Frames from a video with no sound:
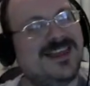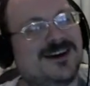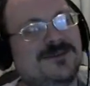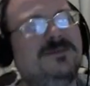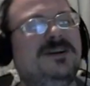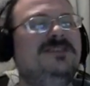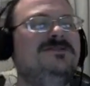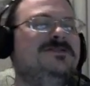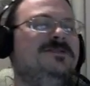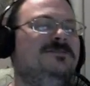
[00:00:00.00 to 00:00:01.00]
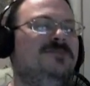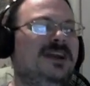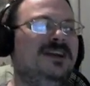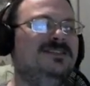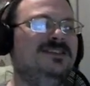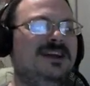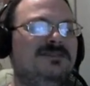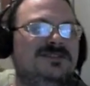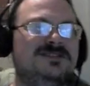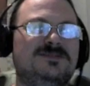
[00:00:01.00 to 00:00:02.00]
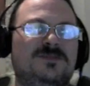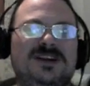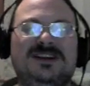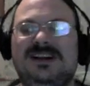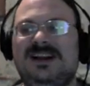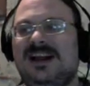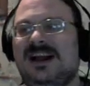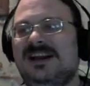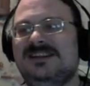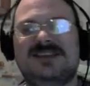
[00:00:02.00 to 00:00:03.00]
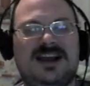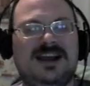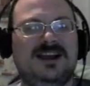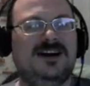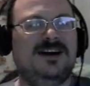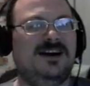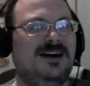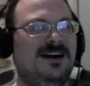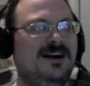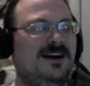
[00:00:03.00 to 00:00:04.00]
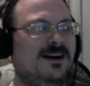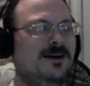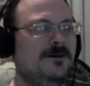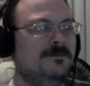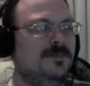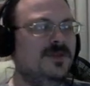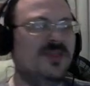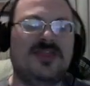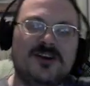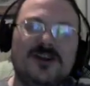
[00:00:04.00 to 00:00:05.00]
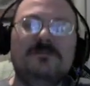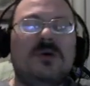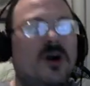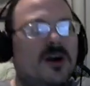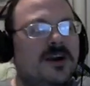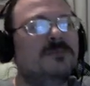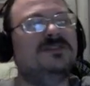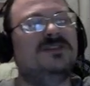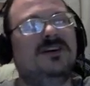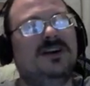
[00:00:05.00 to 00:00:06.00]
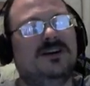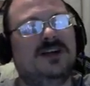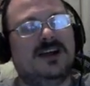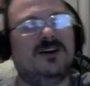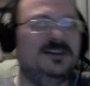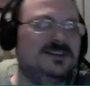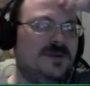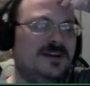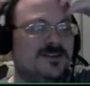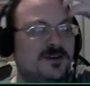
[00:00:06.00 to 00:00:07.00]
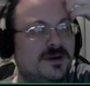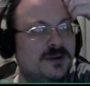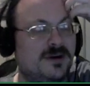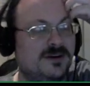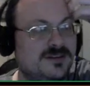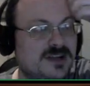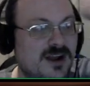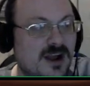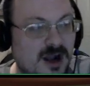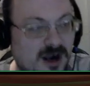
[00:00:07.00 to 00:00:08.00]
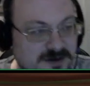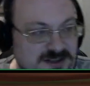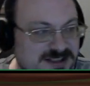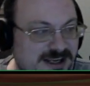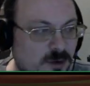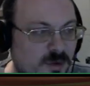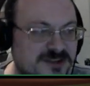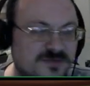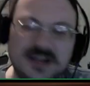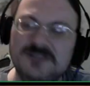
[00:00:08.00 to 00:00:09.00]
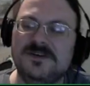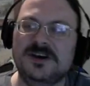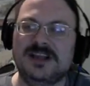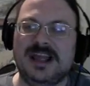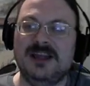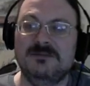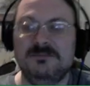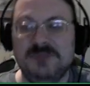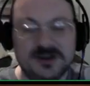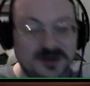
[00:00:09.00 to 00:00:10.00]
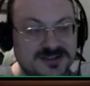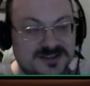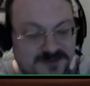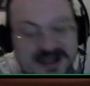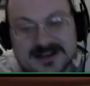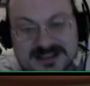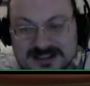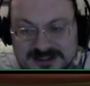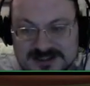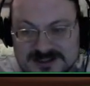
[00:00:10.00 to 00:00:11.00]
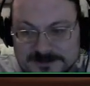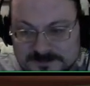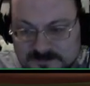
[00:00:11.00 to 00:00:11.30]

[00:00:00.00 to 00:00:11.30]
thought would have been interesting to bring in today, because it's one, and it's, hey, third-party material. I call it expanded third-party material, understanding what is right for your game. Because the fact is,